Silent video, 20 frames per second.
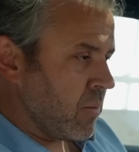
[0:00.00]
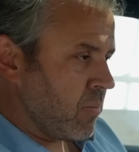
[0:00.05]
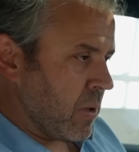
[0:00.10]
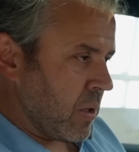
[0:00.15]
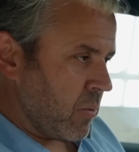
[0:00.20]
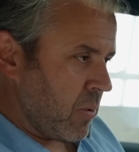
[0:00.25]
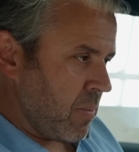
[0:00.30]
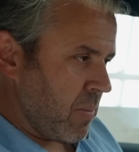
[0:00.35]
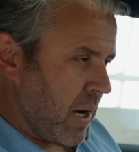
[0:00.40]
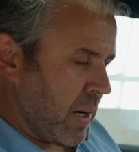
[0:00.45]
of might
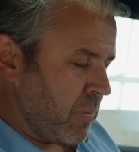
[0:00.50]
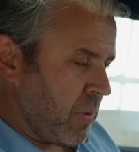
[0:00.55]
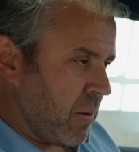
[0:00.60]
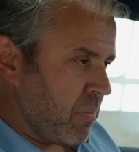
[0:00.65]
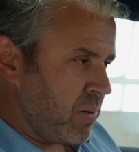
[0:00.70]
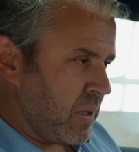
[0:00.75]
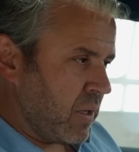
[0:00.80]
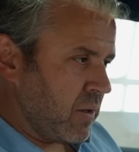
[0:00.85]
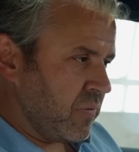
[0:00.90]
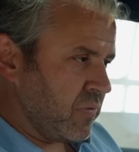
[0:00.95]
remind me a
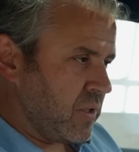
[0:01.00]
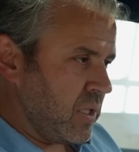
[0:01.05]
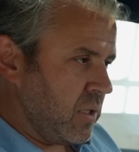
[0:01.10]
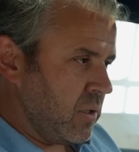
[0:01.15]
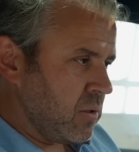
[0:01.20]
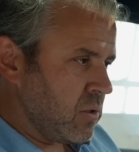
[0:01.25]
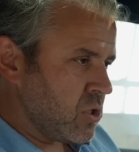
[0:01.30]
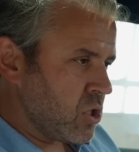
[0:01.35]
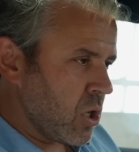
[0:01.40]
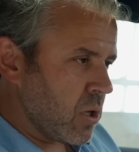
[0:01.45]
bit of the
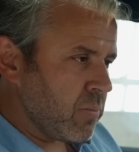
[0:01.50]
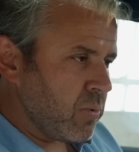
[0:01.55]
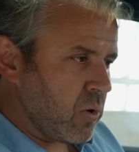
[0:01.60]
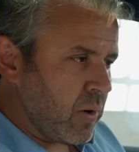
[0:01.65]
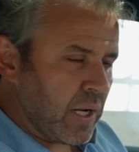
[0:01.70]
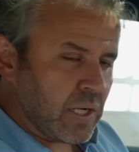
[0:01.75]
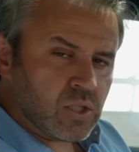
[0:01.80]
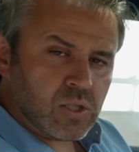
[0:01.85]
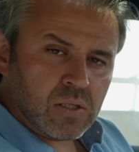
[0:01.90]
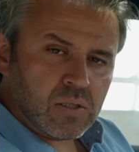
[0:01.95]
turbo
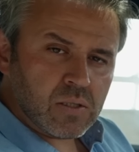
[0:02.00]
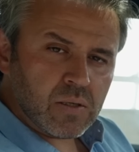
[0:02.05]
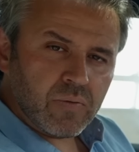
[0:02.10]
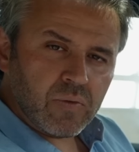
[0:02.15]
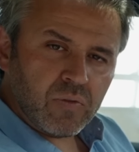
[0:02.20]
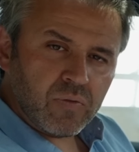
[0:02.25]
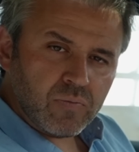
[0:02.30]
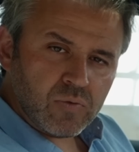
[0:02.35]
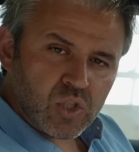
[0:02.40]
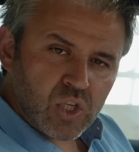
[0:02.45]
engines of
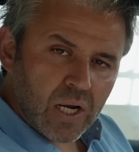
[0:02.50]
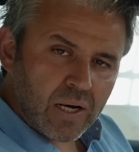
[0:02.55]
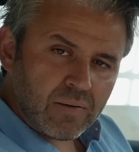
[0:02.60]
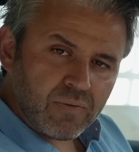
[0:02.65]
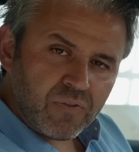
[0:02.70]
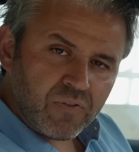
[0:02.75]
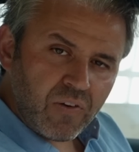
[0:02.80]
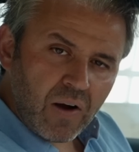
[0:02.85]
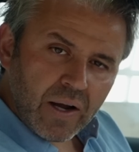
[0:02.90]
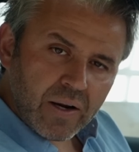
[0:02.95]
the
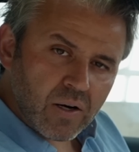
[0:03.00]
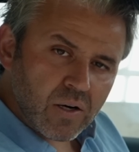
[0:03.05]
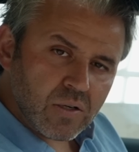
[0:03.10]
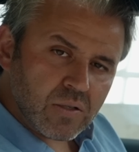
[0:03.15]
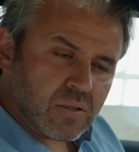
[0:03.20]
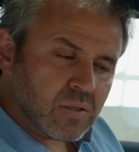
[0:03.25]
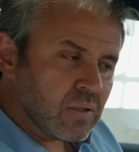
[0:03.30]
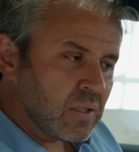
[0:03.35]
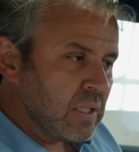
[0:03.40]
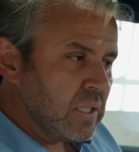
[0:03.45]

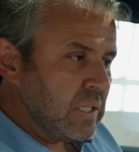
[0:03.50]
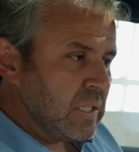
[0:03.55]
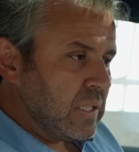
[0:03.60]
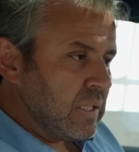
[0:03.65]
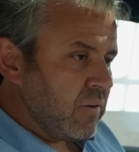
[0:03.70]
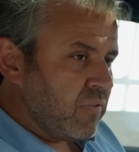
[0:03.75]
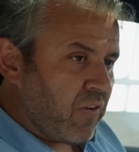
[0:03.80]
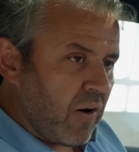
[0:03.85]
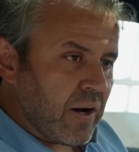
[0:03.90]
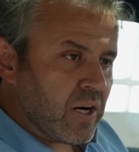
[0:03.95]

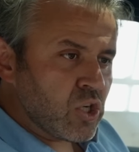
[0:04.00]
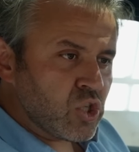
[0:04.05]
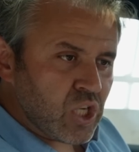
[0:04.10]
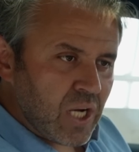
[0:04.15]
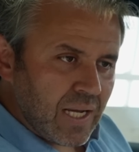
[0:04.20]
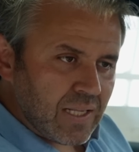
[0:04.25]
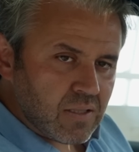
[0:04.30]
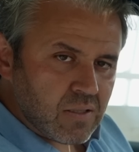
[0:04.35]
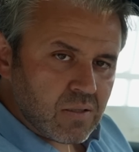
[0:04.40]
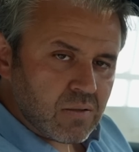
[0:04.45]
fighter
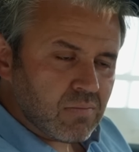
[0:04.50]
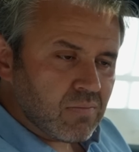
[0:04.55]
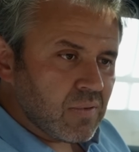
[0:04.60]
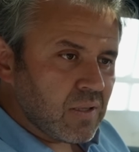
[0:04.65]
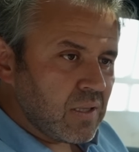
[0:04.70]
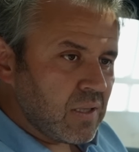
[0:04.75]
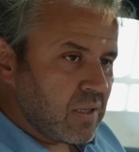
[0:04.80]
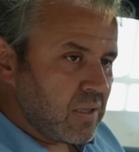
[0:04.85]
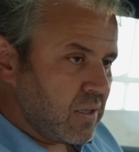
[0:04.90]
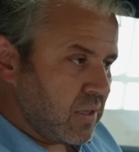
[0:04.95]
jets.
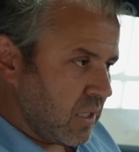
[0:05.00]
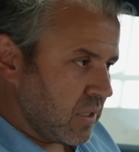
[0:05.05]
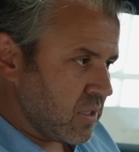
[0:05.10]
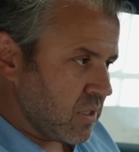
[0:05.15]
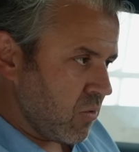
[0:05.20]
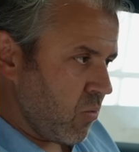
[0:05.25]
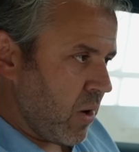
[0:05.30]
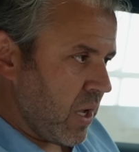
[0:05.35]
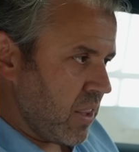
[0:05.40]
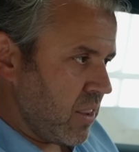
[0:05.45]
That's
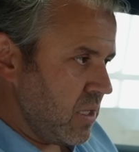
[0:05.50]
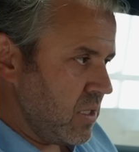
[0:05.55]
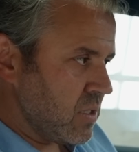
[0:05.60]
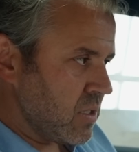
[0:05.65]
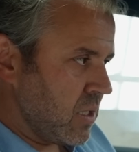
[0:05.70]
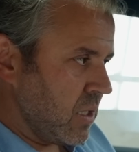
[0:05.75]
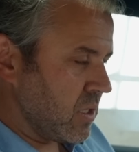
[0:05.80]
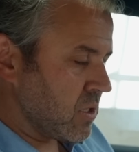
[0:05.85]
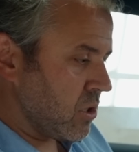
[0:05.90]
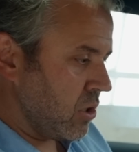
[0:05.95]
the way these
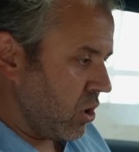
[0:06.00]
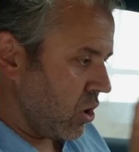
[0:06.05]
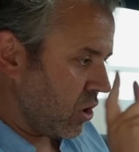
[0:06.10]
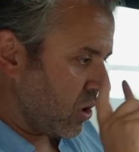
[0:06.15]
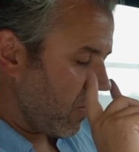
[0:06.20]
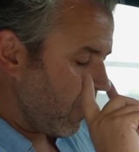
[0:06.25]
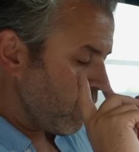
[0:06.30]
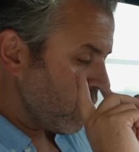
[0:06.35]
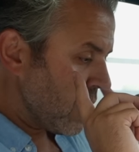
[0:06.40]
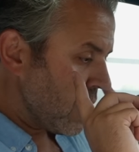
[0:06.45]
things
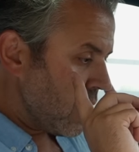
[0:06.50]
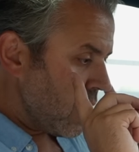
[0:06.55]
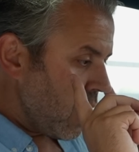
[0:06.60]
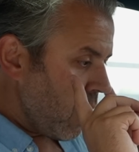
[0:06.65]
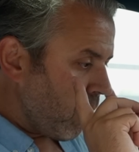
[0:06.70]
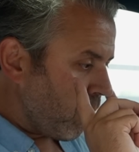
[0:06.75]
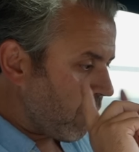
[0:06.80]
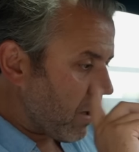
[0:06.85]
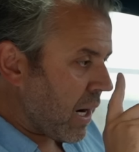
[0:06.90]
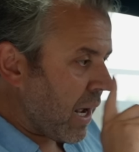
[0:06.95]
look.
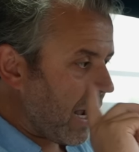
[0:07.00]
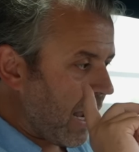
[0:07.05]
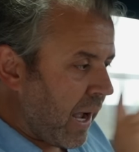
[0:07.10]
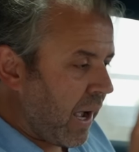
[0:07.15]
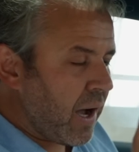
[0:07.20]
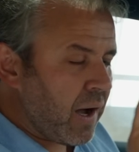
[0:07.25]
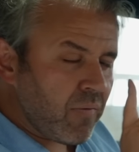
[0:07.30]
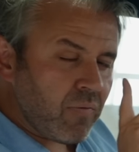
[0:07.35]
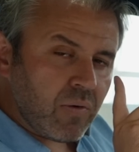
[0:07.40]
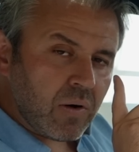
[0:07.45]
But I
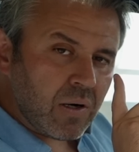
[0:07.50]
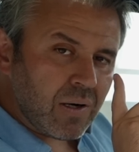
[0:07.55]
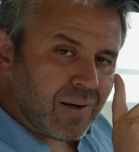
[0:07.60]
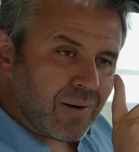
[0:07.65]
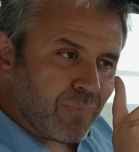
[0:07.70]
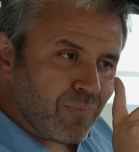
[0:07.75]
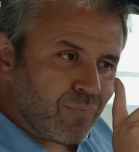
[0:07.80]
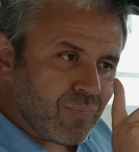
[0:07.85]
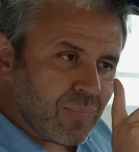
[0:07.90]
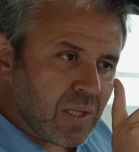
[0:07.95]
have
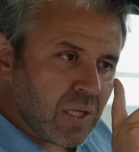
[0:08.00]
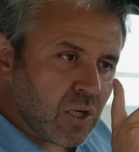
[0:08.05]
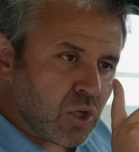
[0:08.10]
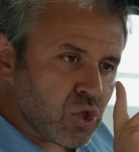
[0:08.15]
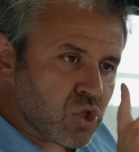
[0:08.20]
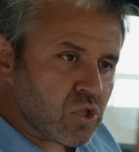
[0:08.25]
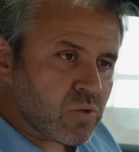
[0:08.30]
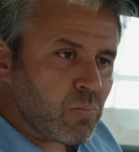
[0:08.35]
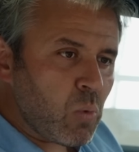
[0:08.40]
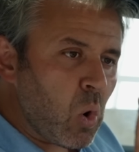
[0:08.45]
a
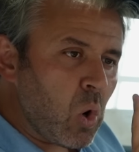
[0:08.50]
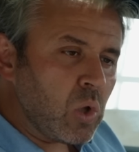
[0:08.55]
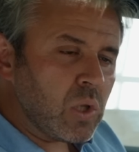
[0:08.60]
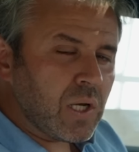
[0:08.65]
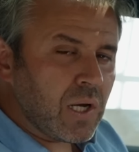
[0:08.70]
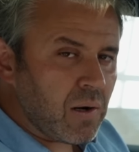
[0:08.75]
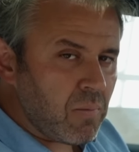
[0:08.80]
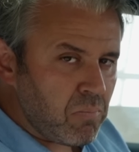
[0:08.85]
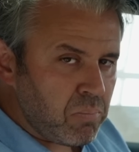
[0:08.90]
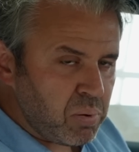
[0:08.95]
small
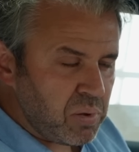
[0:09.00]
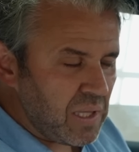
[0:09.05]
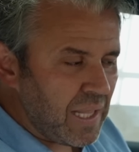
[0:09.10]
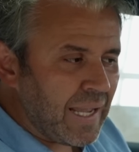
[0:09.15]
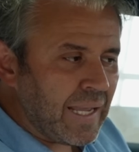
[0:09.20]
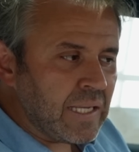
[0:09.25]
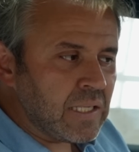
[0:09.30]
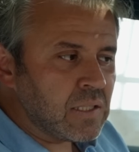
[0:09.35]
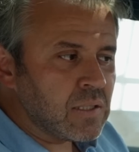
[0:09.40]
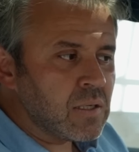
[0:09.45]

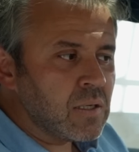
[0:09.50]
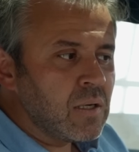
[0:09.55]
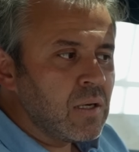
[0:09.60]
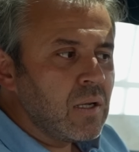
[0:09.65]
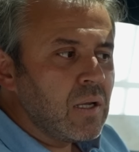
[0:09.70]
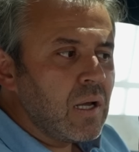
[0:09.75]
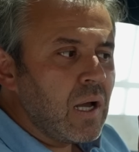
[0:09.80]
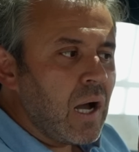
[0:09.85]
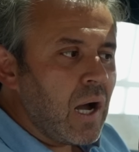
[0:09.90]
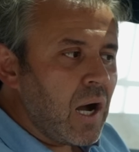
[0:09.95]
complaint
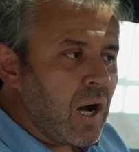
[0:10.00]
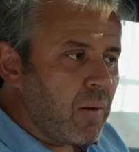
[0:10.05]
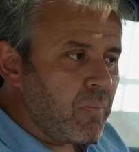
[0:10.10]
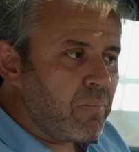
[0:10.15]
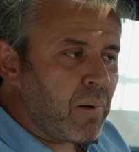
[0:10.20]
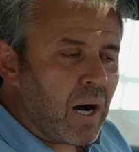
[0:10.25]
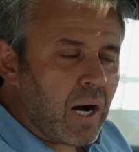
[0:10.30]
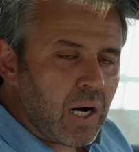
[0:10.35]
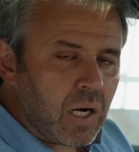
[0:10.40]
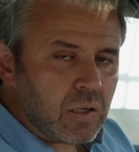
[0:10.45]

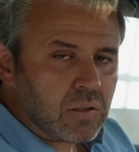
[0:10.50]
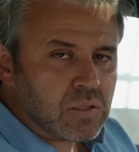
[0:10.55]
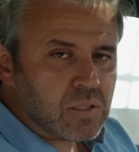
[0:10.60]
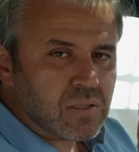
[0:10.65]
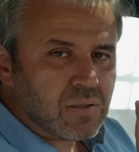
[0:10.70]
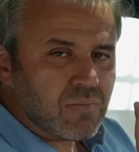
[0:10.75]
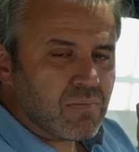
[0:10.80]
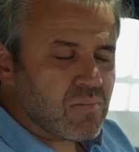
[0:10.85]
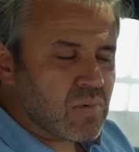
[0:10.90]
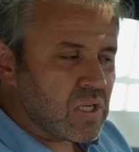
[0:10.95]
about
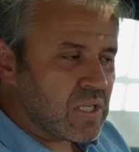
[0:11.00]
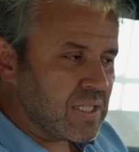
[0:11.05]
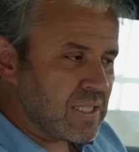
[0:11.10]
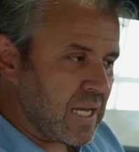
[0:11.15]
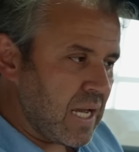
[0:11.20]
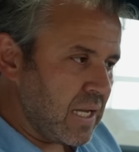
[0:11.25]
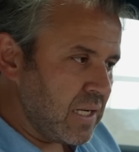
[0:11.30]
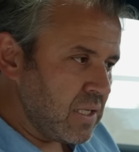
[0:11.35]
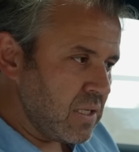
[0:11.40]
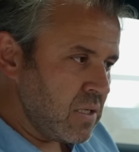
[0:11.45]

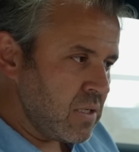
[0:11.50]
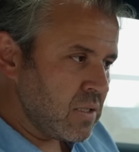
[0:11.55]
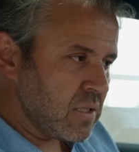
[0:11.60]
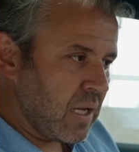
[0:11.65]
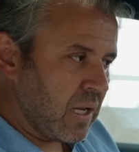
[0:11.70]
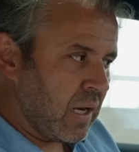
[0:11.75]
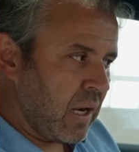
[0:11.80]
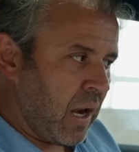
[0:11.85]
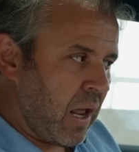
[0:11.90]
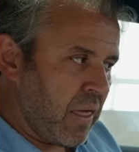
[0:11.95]
Mercedes,
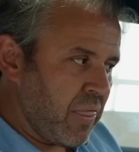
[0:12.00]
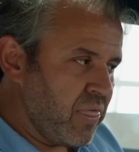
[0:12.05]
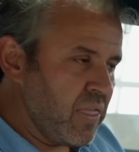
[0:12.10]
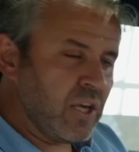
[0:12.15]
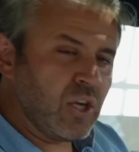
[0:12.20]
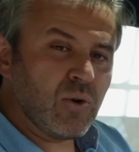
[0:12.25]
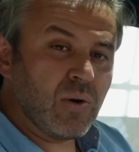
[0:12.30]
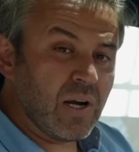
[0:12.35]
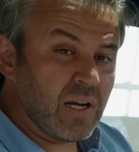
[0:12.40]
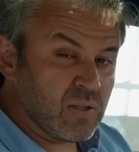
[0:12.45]
and I
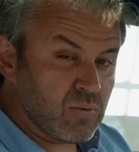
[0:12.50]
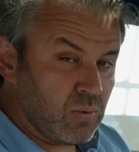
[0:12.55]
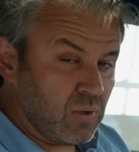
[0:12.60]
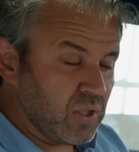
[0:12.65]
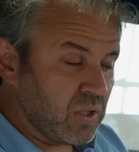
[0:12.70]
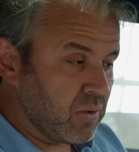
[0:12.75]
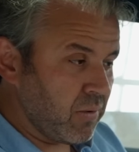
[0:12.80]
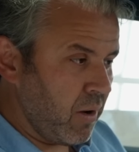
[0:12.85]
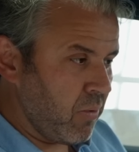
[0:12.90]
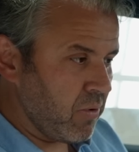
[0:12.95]
think you guys will
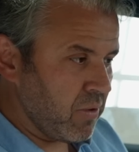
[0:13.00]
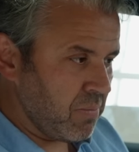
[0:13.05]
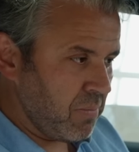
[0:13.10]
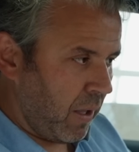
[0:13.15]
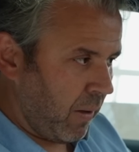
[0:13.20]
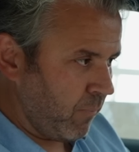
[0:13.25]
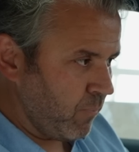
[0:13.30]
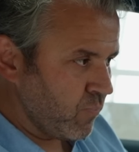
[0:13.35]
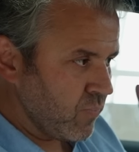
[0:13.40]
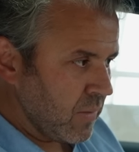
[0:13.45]
agree with me.